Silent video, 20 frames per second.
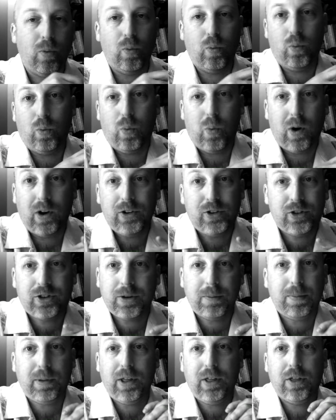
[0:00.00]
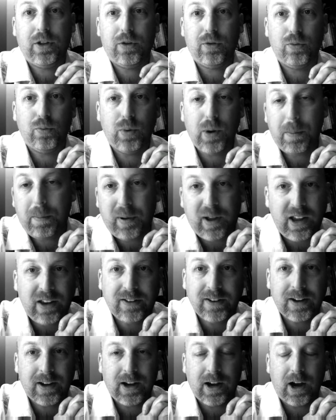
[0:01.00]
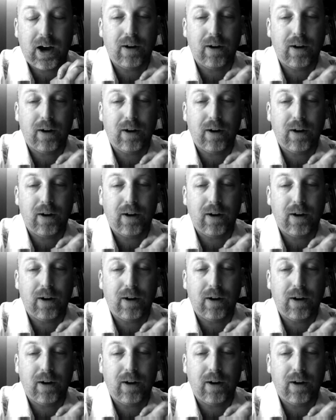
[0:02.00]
was simply the repeating